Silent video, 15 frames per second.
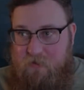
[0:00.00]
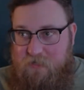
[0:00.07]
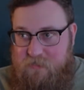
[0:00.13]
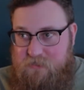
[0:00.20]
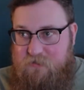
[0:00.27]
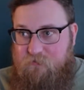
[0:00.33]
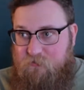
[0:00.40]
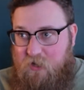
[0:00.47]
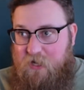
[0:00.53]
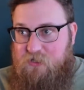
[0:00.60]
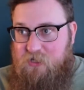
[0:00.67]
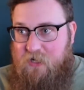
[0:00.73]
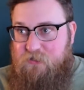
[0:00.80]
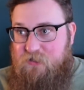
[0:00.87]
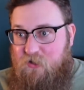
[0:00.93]
this
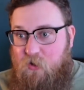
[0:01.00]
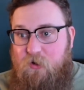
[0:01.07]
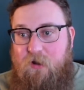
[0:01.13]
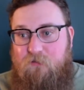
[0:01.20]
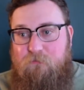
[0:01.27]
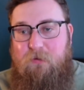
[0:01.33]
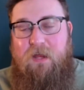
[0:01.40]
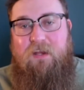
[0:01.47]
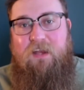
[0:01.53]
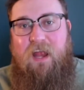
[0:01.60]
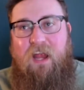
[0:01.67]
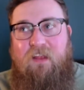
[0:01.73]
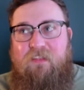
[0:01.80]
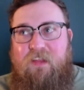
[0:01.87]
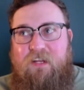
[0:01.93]
franchise could have been,
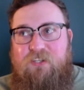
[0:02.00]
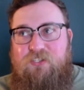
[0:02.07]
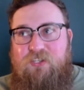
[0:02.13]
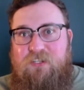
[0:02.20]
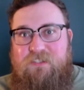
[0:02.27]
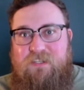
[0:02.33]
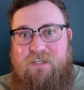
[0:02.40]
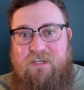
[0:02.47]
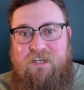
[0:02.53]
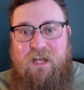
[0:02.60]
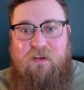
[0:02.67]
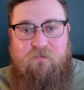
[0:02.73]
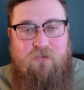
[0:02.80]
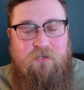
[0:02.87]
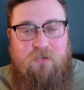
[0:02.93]
and they just
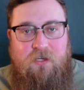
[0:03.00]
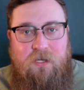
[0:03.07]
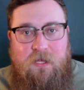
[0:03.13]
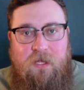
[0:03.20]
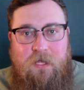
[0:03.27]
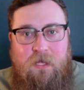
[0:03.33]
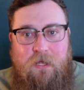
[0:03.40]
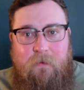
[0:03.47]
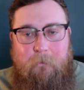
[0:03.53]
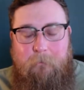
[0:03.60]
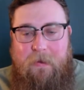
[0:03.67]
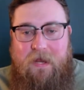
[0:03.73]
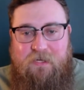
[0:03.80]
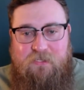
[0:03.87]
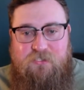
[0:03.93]
never
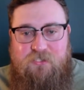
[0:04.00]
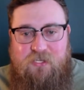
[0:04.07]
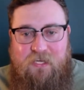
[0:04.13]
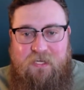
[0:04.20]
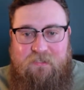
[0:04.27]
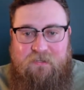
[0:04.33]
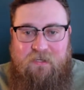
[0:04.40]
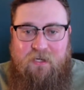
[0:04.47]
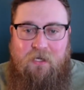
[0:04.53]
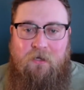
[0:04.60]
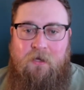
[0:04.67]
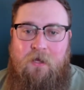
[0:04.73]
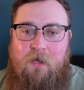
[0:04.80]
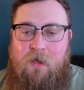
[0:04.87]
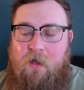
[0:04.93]
managed to get
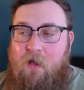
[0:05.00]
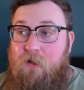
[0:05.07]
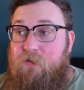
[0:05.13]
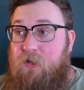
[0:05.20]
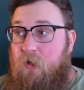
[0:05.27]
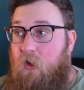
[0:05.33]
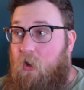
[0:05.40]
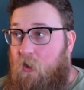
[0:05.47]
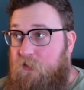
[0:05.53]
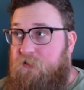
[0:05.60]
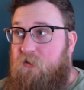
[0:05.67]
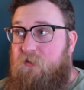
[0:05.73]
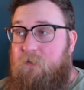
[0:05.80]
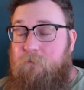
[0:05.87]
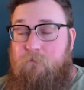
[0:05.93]
there. There are
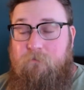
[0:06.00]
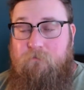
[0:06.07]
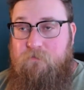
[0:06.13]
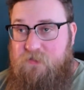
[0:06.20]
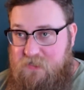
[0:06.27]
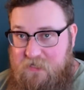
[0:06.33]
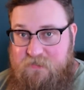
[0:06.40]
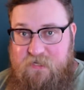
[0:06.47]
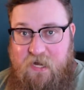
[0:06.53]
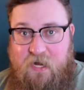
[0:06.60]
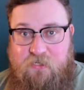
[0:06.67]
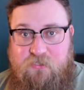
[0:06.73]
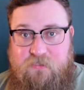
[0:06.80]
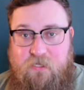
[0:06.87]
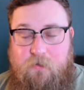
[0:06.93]
also some decent
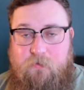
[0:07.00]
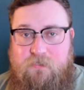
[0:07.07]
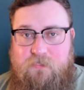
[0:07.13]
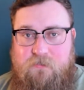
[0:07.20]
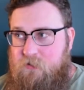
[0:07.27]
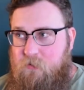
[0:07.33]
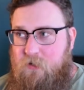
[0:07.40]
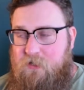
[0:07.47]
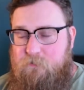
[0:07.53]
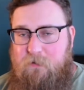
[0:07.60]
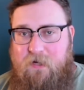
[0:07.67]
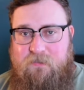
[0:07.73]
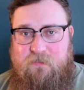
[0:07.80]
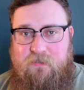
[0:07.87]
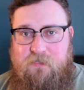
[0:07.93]
action sequences you would
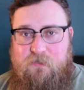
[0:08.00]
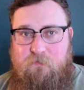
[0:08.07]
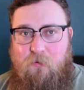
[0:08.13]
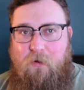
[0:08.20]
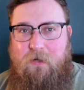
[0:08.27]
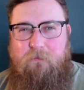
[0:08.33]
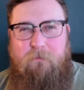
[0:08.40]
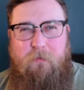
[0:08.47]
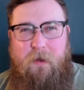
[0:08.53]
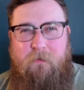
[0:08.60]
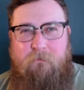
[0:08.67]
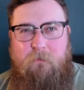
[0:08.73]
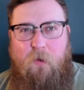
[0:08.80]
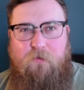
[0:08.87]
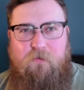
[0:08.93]
expect at this point,
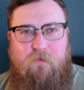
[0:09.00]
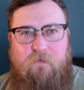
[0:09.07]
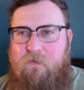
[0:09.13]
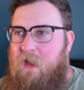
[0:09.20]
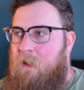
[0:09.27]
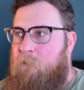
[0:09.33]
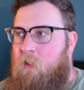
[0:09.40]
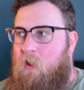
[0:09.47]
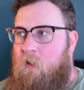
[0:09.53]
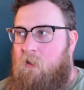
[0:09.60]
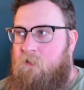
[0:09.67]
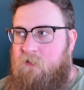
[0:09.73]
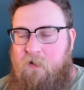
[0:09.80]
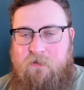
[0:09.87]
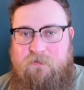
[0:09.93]
but most of them
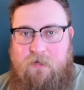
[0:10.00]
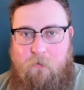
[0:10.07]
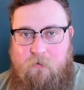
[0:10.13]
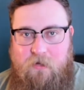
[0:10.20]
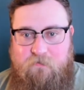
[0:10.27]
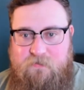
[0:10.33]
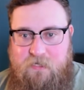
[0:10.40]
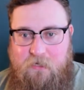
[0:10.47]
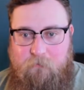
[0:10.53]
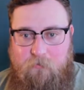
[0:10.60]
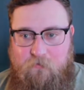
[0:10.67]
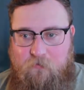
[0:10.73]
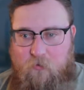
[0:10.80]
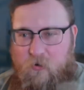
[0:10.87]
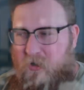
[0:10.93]
are things that we have seen
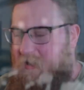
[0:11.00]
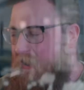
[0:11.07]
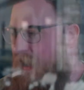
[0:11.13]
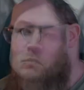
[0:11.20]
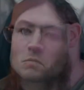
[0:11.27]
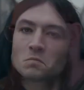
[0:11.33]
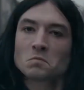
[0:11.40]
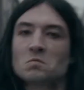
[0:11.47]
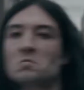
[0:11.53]
before and don't